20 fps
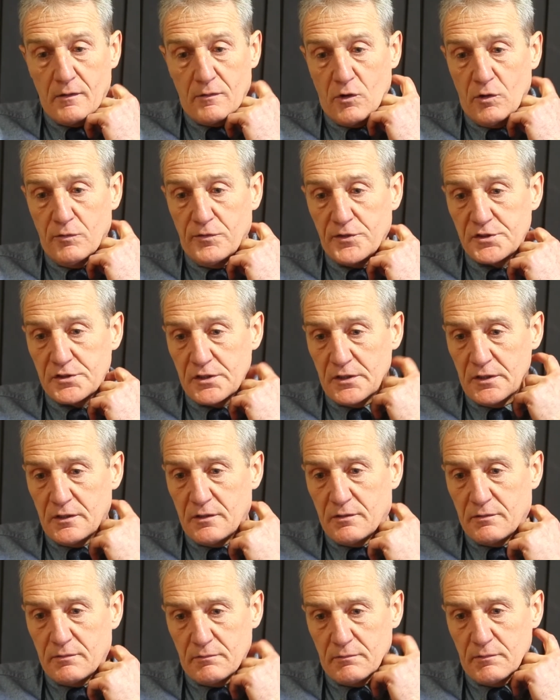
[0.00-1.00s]
Obviously
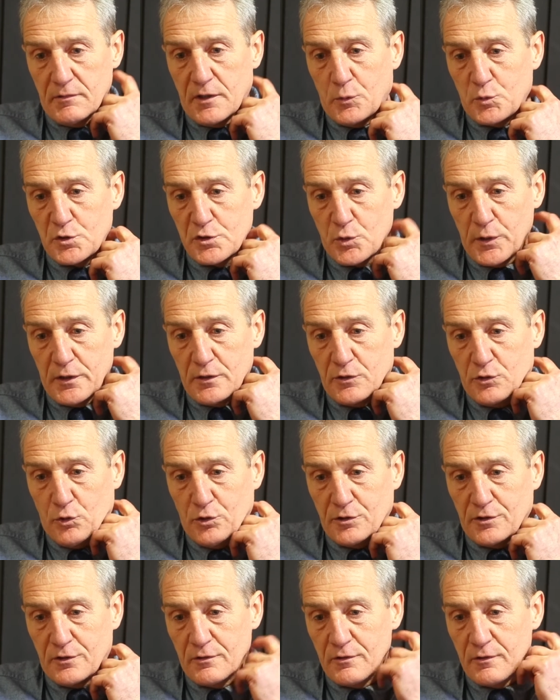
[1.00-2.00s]
it was quite
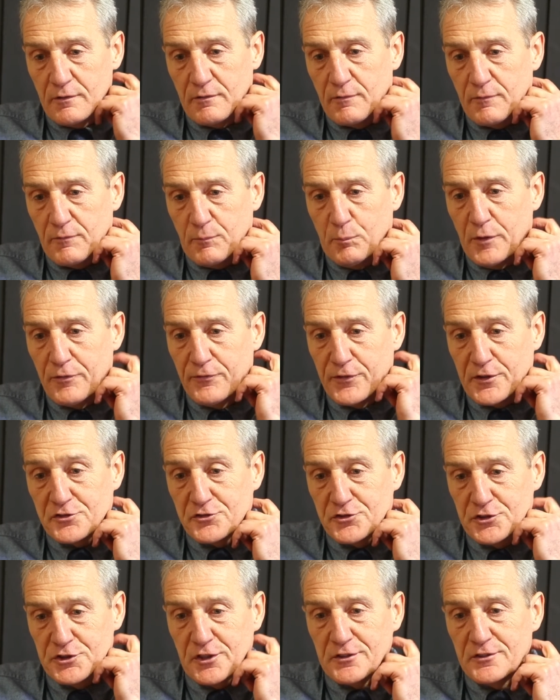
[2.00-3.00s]
daunting my
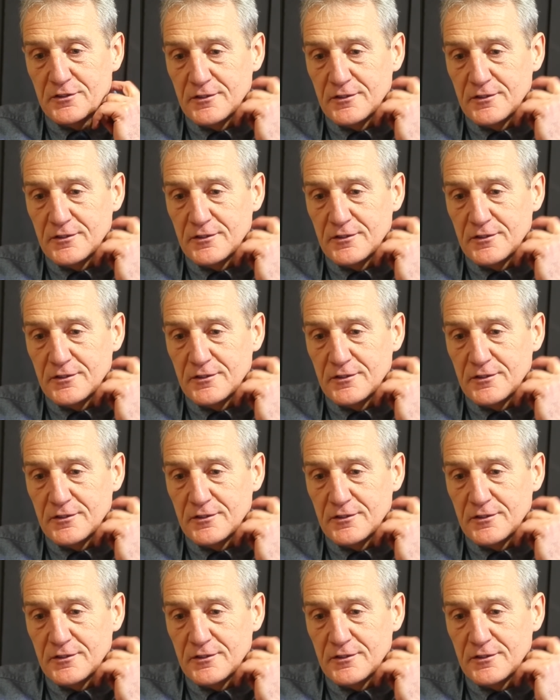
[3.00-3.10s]
first season.